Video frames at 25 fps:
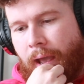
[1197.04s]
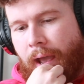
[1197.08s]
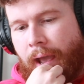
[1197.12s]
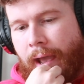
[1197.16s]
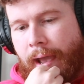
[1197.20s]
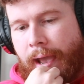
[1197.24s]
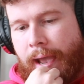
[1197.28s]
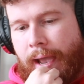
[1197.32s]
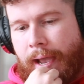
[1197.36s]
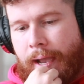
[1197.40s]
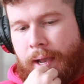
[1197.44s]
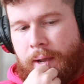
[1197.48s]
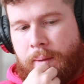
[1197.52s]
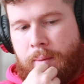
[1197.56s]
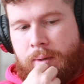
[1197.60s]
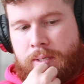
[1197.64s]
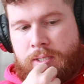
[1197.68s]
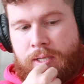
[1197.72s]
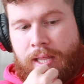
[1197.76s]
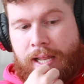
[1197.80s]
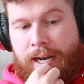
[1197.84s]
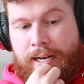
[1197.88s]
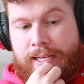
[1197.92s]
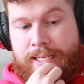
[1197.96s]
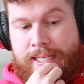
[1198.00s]
Um,
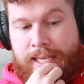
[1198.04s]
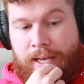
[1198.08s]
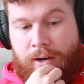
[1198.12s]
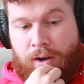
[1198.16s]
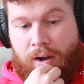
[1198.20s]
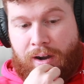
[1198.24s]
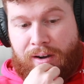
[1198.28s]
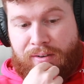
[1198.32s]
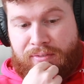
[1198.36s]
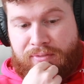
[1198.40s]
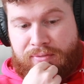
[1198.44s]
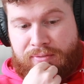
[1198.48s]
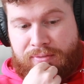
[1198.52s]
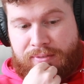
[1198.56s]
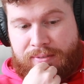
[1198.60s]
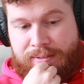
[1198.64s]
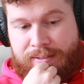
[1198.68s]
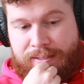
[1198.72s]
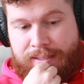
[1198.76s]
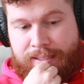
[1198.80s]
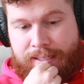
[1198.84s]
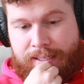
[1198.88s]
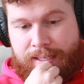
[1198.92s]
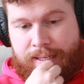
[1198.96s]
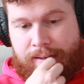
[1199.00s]
so then I set off,
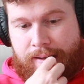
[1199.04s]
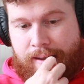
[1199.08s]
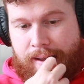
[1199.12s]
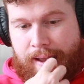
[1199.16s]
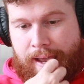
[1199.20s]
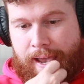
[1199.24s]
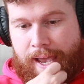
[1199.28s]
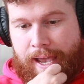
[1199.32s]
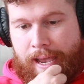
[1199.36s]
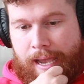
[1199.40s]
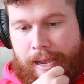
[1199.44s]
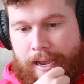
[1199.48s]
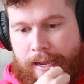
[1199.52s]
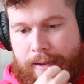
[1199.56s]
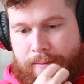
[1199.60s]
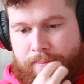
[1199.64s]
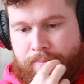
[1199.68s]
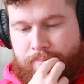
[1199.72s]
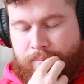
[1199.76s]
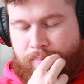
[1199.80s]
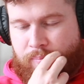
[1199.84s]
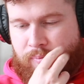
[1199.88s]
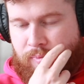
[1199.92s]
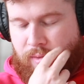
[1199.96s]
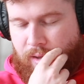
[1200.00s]

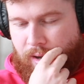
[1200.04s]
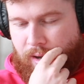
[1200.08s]
um,